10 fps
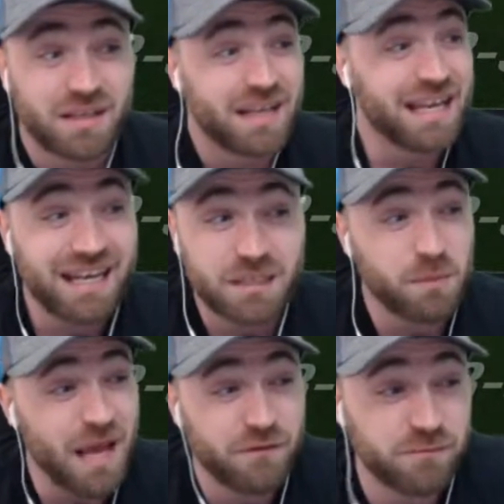English
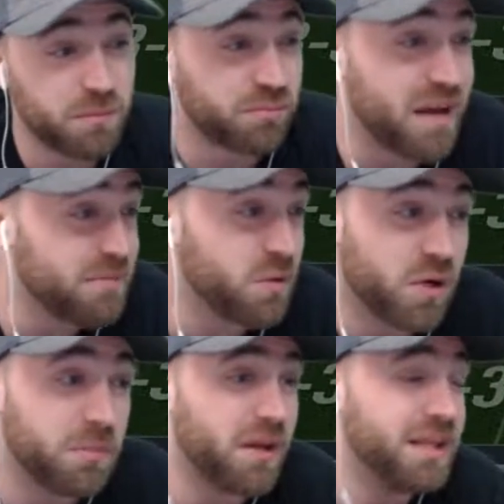player from the Prem you
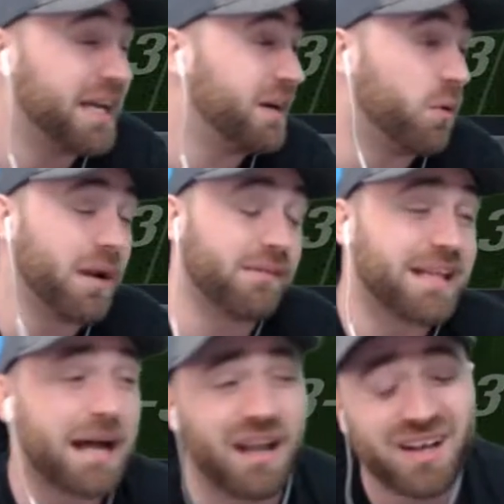want to put in there or whatever.
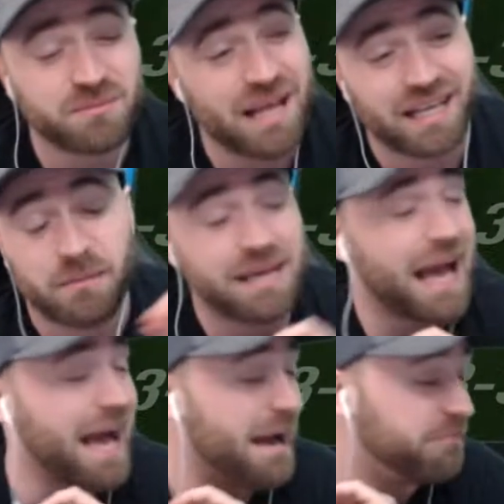That last player can be
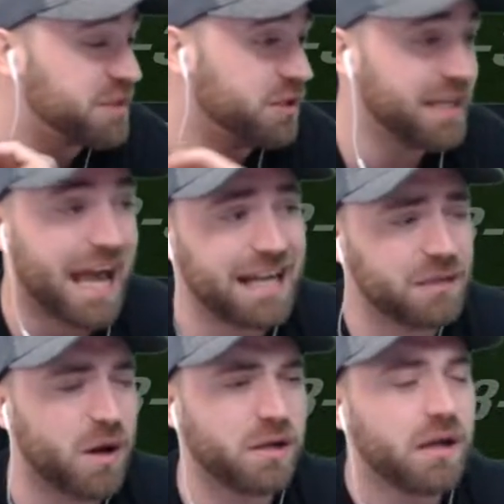absolutely
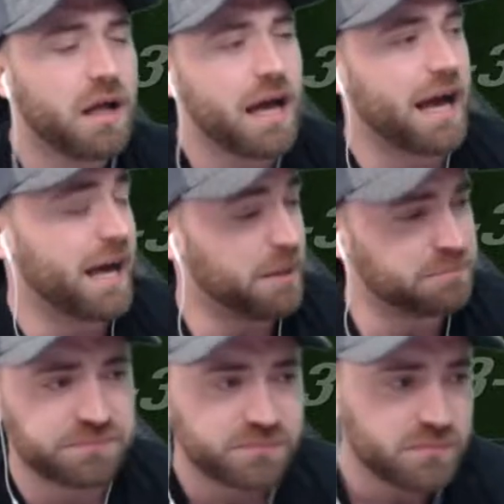anyone.
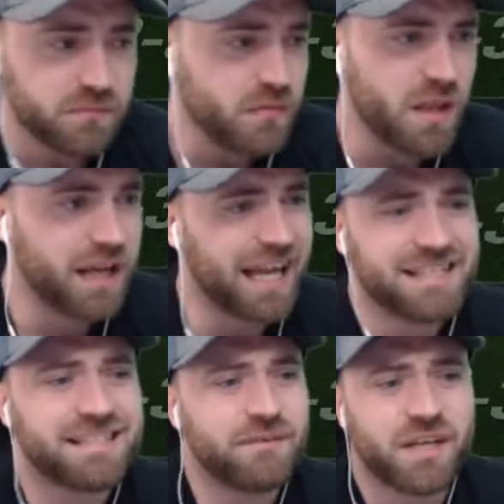
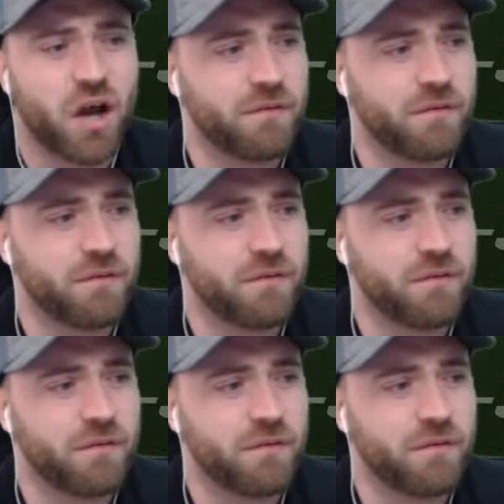Again, 79